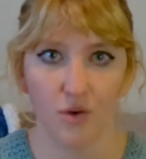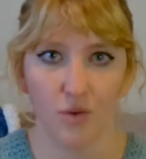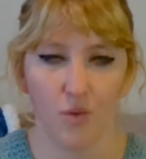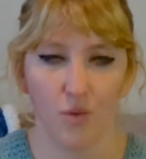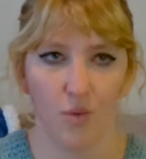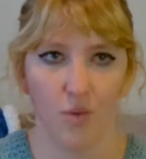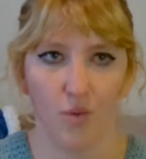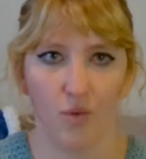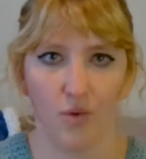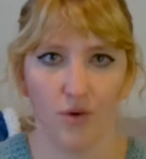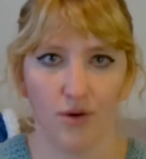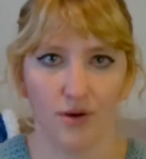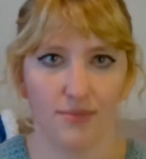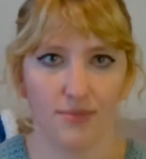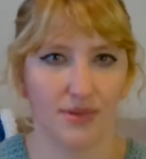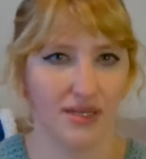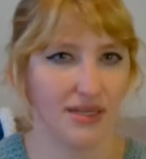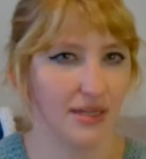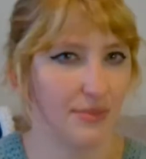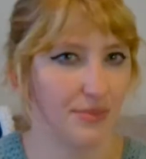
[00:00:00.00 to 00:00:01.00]
or
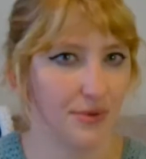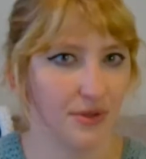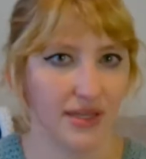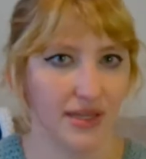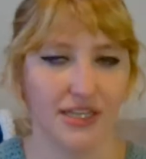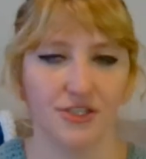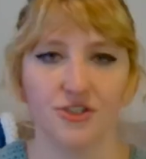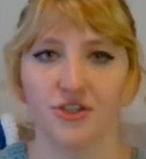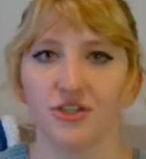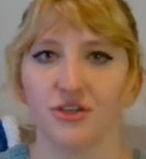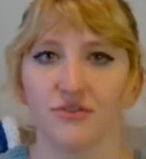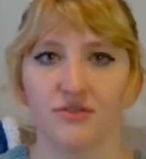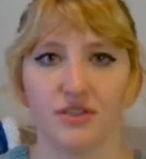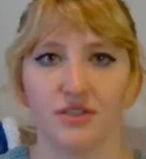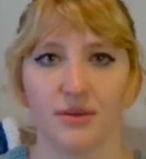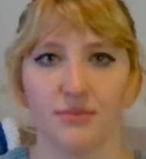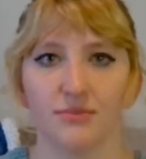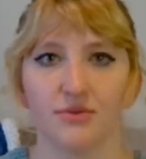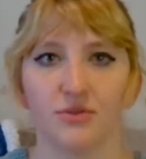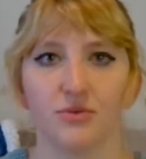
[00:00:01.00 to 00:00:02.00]
manipulation of
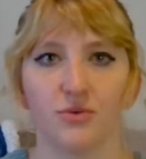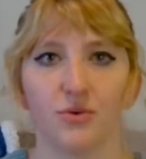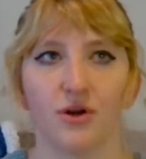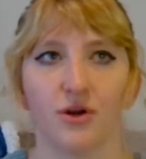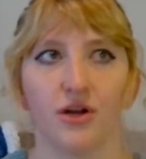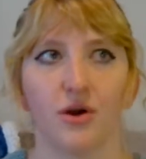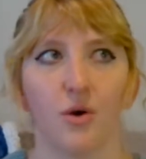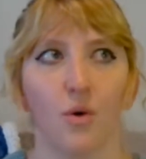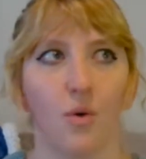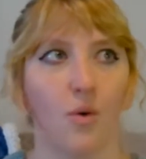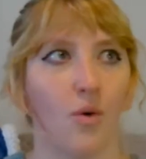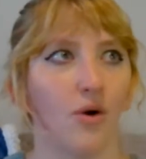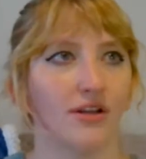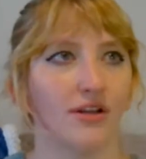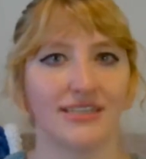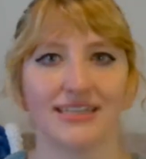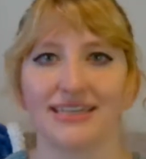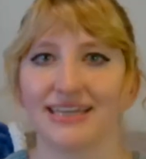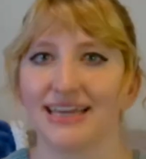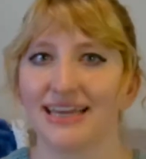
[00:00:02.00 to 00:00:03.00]
some sort, or
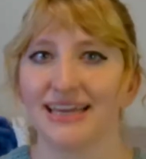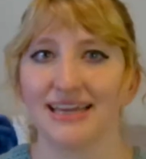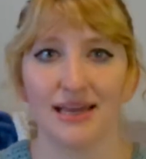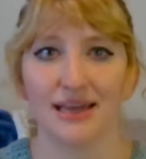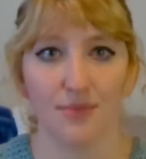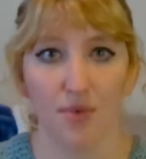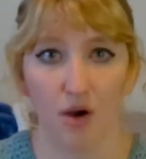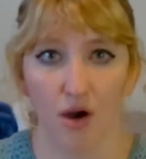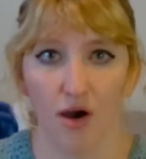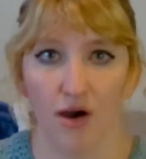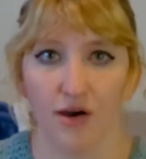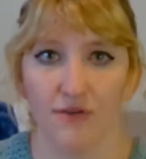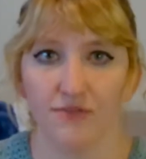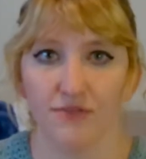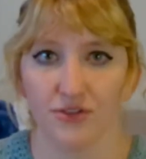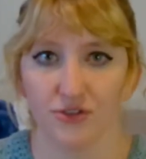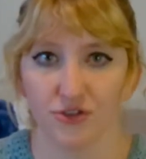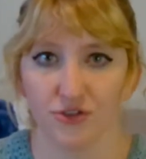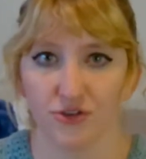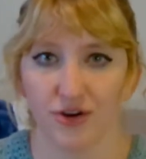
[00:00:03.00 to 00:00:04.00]
to get him off the
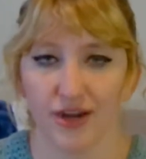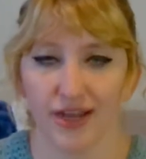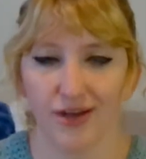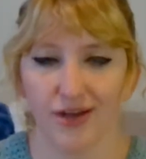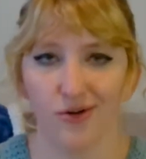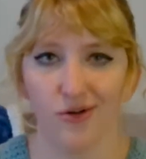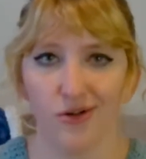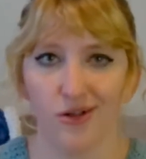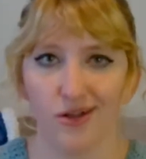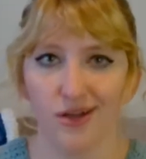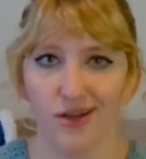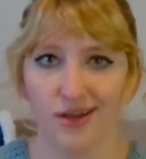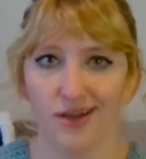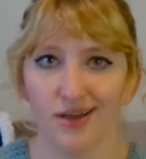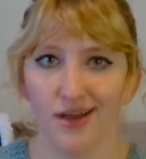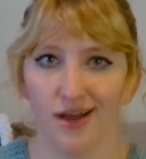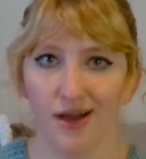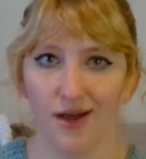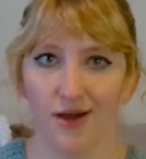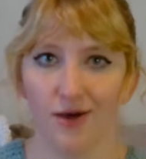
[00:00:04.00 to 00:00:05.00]
trail
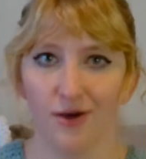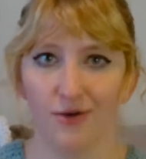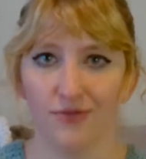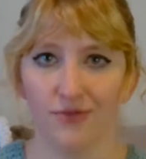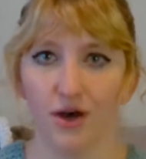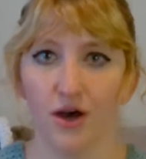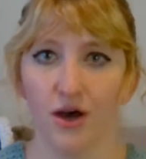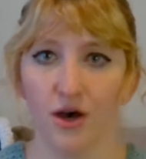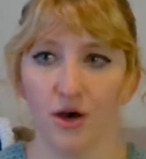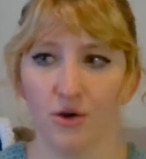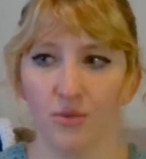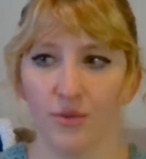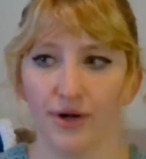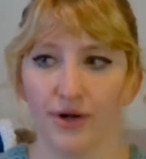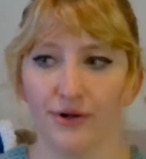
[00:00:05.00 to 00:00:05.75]
of, oh,